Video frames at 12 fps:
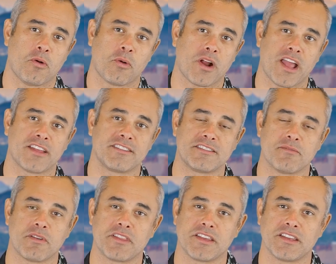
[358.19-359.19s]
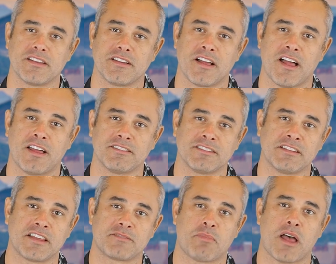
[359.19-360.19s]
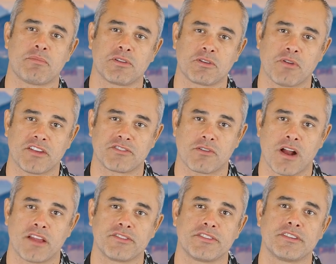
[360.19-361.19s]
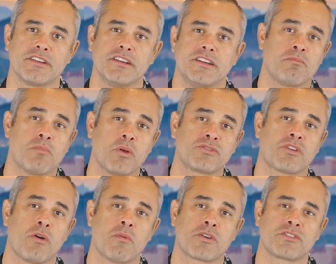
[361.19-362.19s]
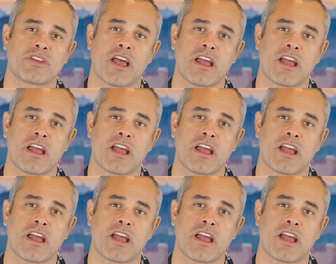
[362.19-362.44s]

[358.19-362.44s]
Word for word: or at some of the uh, less popular restaurants. Most homeowners